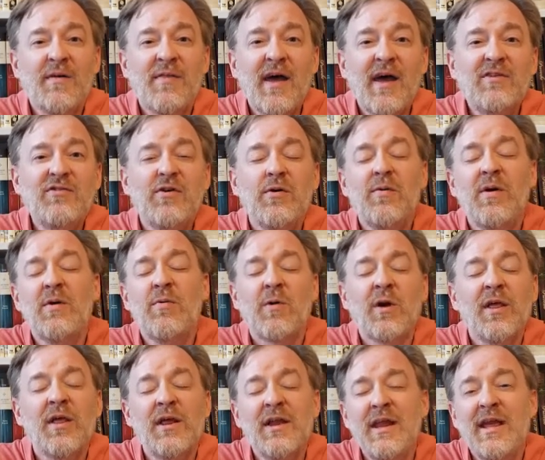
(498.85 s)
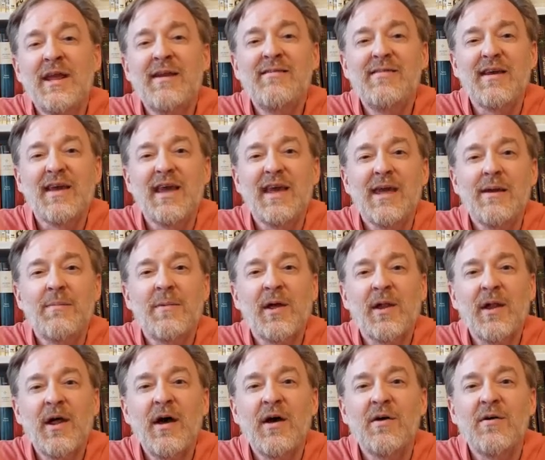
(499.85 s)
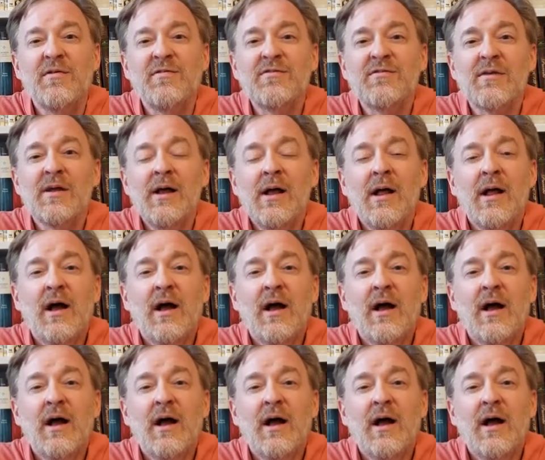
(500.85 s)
that's who we really need to keep close.